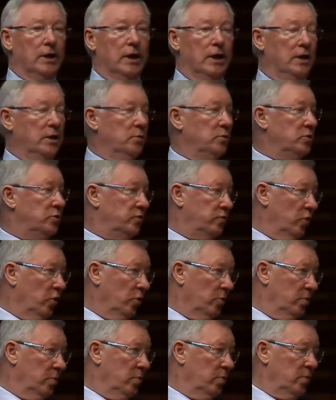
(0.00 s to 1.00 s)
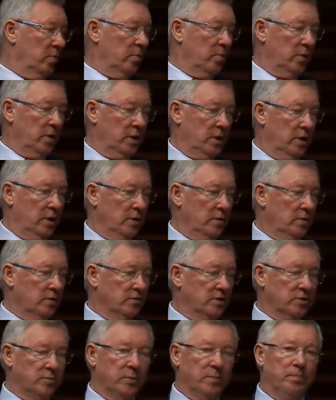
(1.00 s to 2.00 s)
and he was from
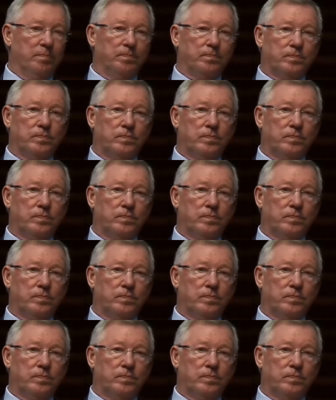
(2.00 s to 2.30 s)
Lisbon.